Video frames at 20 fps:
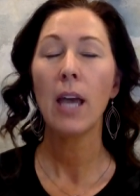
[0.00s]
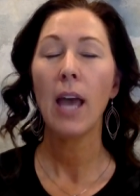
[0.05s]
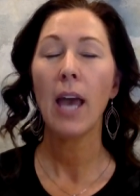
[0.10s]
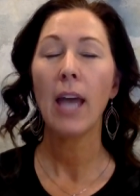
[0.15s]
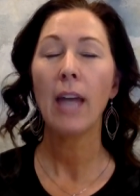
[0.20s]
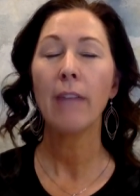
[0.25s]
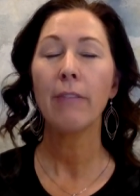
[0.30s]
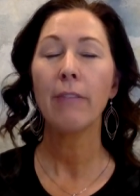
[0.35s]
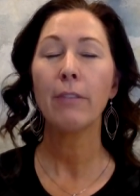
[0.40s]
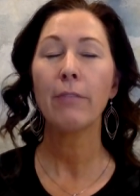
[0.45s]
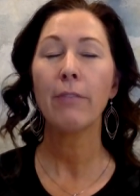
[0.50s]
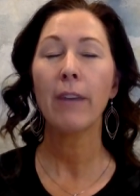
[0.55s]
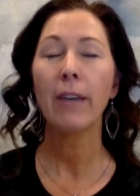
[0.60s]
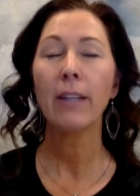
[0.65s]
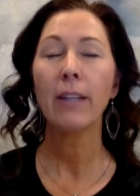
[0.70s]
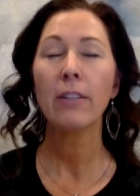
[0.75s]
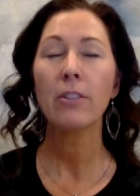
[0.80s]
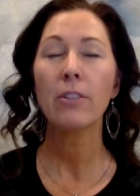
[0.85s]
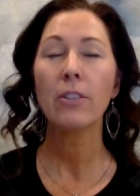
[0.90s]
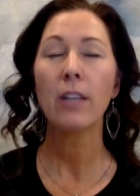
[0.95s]
And if you
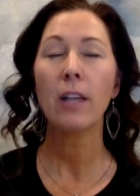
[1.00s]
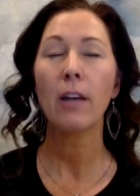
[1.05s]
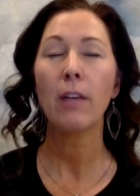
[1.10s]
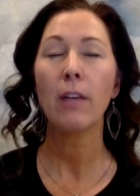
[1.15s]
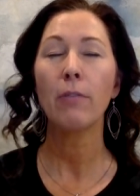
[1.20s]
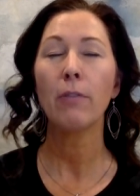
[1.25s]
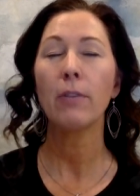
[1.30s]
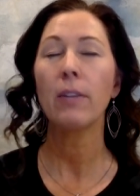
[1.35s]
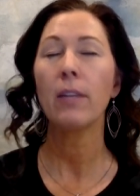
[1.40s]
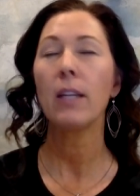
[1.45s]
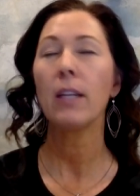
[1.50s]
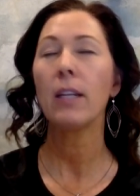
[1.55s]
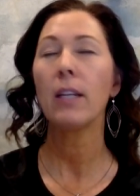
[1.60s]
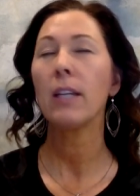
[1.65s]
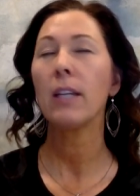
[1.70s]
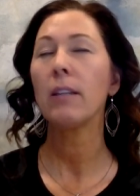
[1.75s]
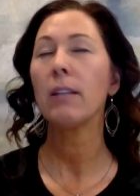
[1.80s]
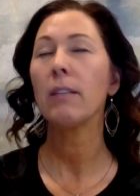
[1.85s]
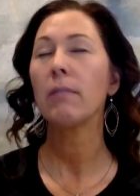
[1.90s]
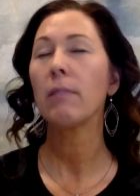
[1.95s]
find yourself with
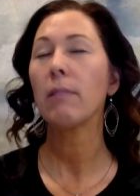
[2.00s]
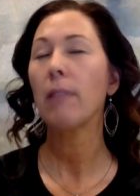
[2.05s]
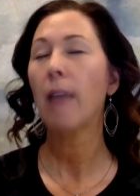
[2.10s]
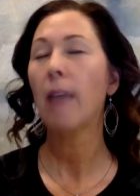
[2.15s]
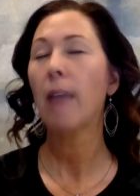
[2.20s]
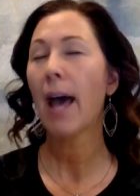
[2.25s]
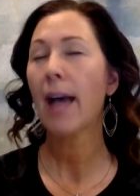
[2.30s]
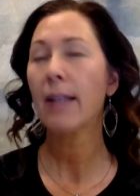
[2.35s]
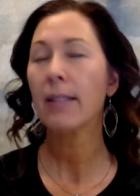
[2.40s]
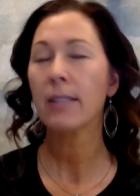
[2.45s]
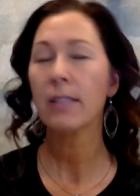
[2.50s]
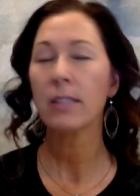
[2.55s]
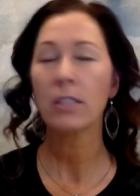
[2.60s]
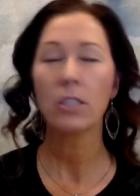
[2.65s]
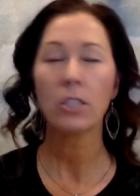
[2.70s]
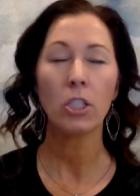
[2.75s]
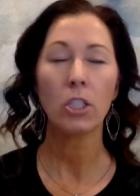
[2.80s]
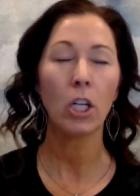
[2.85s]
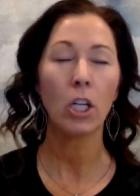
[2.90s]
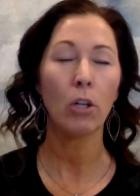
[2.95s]
any last,